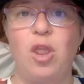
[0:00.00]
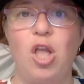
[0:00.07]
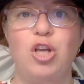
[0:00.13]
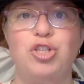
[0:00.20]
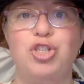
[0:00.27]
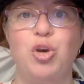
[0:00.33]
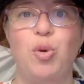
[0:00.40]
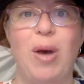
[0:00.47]

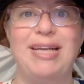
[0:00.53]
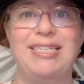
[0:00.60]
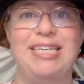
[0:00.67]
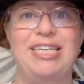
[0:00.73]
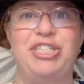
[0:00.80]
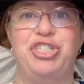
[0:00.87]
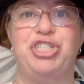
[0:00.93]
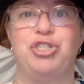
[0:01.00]
so I
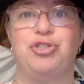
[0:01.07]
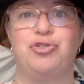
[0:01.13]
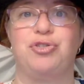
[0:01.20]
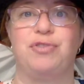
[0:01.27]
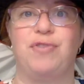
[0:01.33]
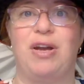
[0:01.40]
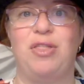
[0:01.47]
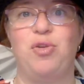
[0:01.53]
teach children
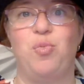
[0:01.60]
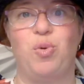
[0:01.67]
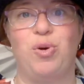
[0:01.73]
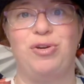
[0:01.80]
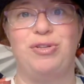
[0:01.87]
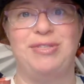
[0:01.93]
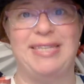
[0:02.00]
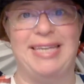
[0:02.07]
around the
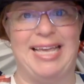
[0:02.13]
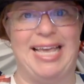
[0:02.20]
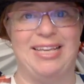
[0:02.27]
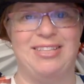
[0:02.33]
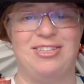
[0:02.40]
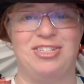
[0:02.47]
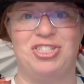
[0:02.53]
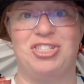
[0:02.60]
world
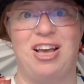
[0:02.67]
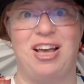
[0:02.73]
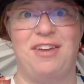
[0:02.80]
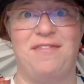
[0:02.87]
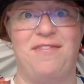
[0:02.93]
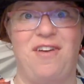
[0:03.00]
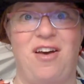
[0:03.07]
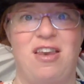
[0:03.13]
English. It's kind
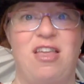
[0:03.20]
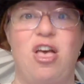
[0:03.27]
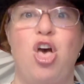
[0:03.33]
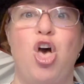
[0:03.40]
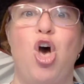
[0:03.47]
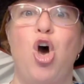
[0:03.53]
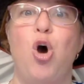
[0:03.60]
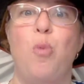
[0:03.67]
of fun.
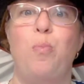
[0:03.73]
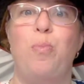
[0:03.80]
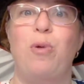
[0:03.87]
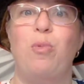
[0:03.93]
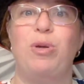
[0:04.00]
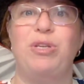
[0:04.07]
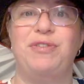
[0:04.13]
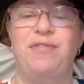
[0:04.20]

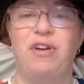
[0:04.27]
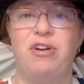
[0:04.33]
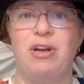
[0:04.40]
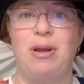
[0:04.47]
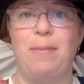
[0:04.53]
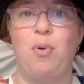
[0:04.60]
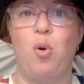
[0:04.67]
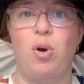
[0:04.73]
But what's very
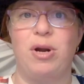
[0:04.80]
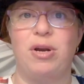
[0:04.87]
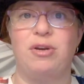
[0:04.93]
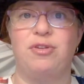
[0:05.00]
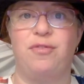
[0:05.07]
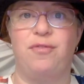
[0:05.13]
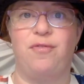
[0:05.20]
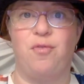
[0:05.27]

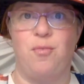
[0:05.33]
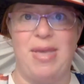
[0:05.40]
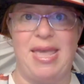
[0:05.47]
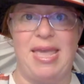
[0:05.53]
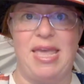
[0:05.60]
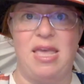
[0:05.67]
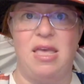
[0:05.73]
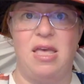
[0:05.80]
important for
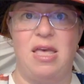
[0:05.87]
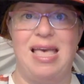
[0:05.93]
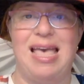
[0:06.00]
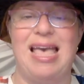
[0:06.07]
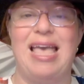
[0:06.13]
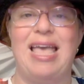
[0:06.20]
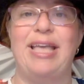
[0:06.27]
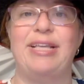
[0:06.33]
me
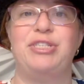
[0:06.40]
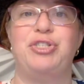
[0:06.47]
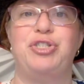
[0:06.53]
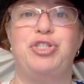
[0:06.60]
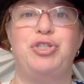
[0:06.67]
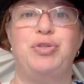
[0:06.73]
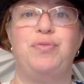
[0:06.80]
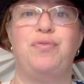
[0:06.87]
is
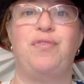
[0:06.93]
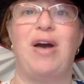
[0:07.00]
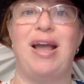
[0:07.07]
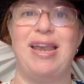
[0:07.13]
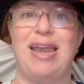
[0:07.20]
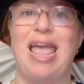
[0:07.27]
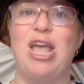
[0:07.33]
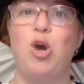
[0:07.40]
to
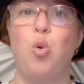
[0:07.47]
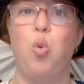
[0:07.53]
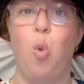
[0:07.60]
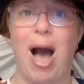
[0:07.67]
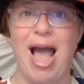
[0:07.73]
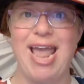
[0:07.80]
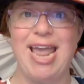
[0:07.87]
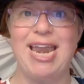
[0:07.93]
find a
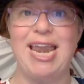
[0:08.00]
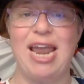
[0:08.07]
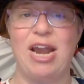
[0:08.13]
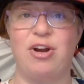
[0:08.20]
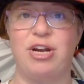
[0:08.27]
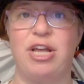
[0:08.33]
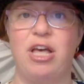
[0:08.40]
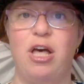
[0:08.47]
quiet
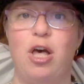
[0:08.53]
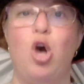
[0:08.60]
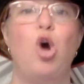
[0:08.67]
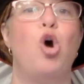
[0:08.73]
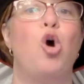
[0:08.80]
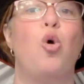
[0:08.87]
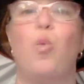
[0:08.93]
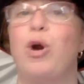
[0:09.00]
area
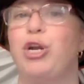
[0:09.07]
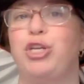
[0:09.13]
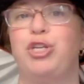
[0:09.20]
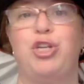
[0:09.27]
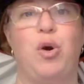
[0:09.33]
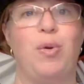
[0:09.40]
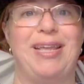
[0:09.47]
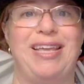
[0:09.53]
where you
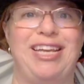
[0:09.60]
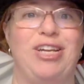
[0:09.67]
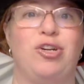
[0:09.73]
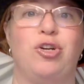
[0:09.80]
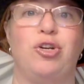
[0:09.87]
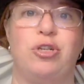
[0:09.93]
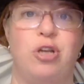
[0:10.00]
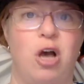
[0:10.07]
don't
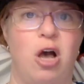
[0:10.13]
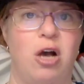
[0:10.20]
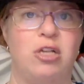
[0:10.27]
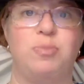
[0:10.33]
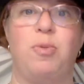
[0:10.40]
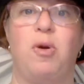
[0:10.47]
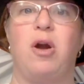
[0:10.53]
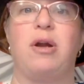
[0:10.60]
hear
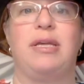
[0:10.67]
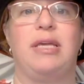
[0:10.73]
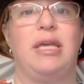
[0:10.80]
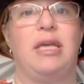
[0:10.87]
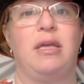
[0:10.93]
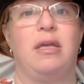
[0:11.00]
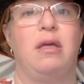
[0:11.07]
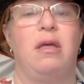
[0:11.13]
dogs
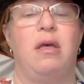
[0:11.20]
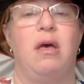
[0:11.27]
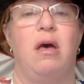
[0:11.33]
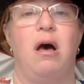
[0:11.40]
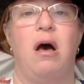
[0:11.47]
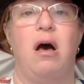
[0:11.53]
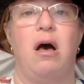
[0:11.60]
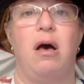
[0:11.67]
barking,
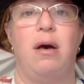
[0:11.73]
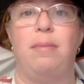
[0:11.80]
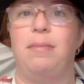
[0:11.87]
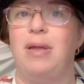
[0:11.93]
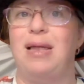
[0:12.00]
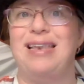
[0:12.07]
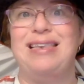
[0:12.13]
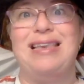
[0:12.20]

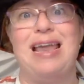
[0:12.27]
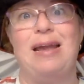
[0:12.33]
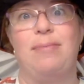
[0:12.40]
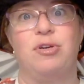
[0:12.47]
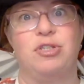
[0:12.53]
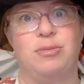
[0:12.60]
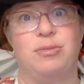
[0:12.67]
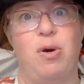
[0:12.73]

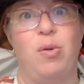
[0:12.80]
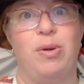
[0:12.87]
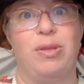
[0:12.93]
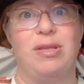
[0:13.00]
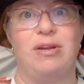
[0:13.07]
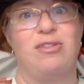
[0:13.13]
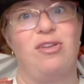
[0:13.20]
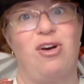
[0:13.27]
neighbors mowing
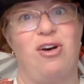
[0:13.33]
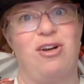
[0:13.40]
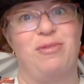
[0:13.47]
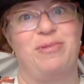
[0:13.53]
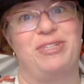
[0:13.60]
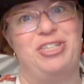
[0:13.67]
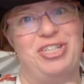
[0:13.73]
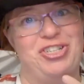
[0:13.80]
their lawn,
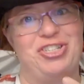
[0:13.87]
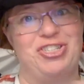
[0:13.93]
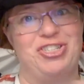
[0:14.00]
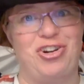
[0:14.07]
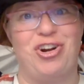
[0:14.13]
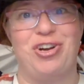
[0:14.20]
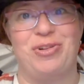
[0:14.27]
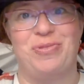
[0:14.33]
which he just
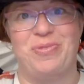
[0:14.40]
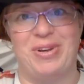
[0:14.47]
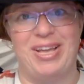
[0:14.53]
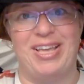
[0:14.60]
started when I